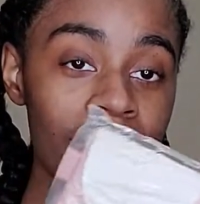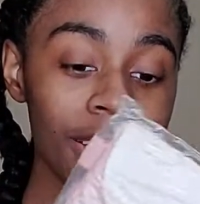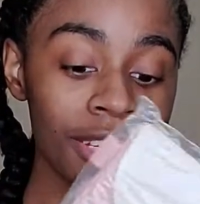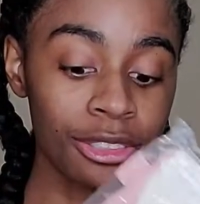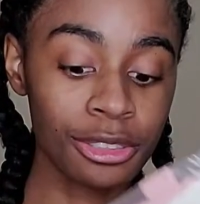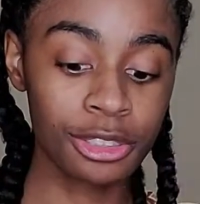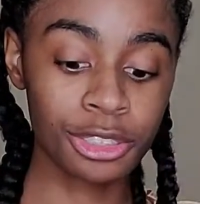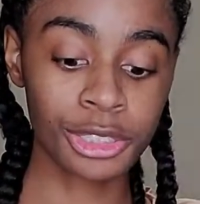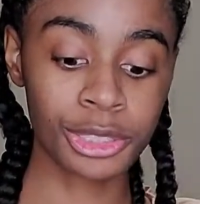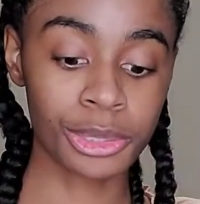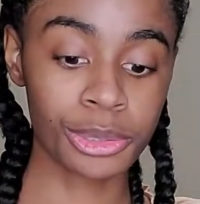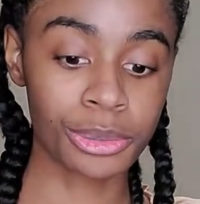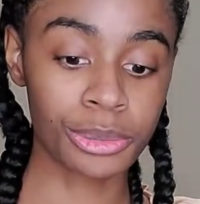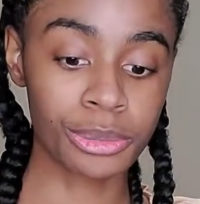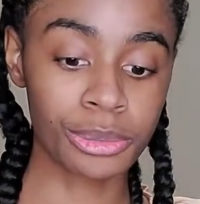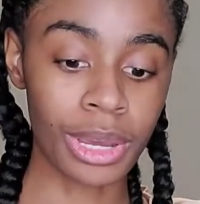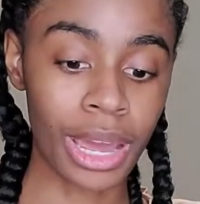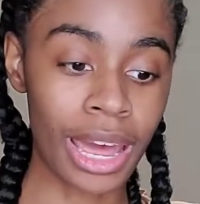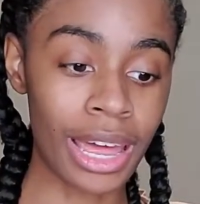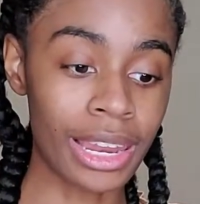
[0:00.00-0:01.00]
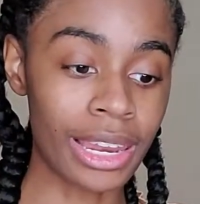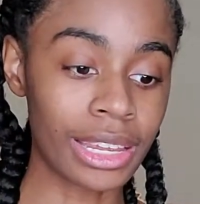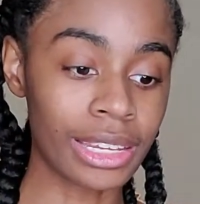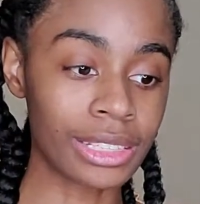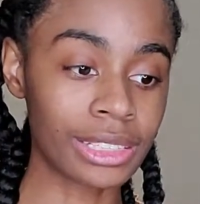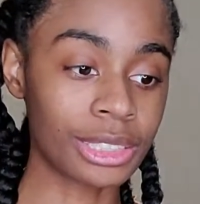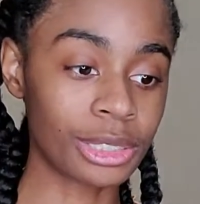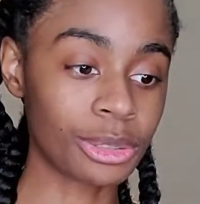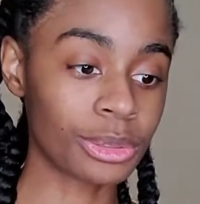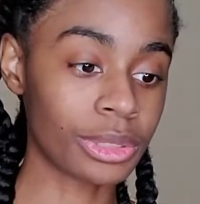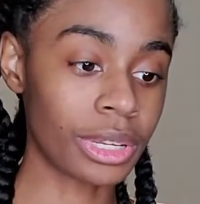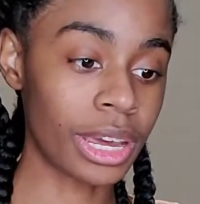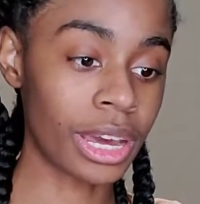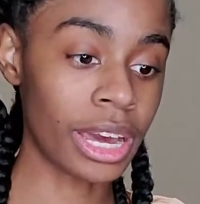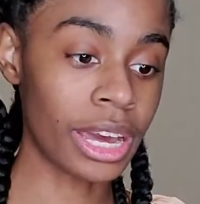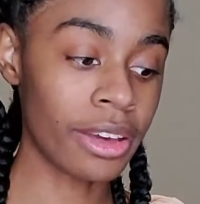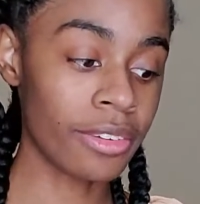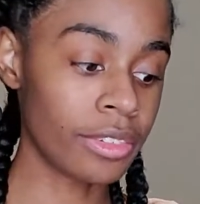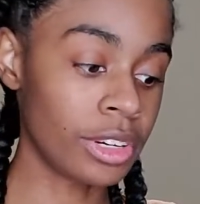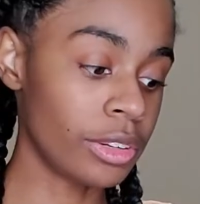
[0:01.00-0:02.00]
It's cute. I like this one.
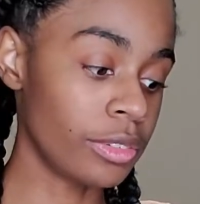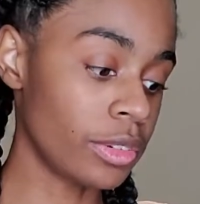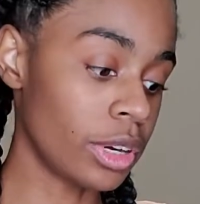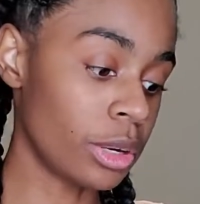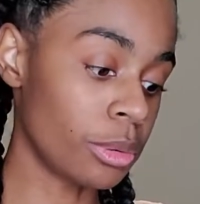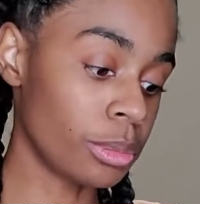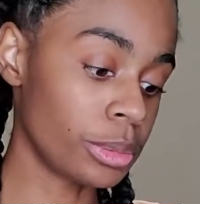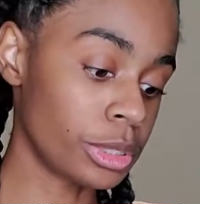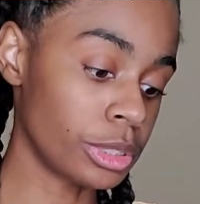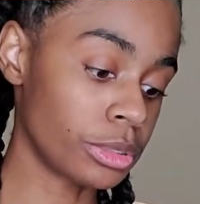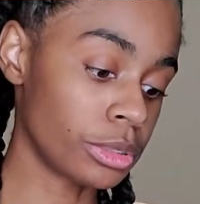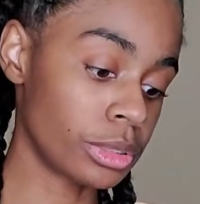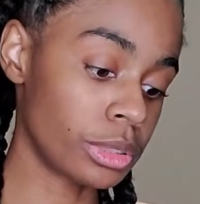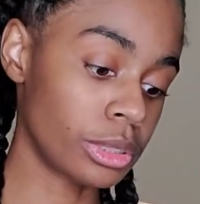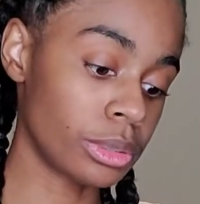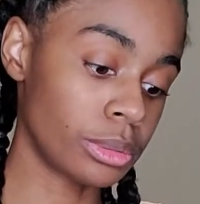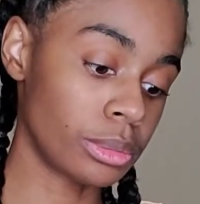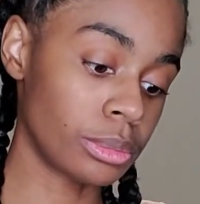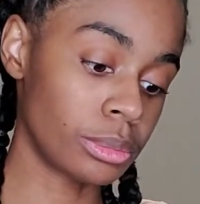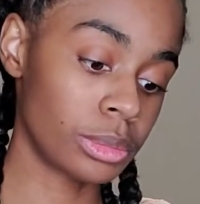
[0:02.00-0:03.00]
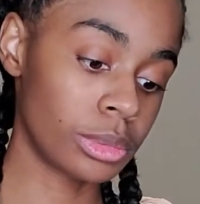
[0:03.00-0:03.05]
I haven't even opened this one up.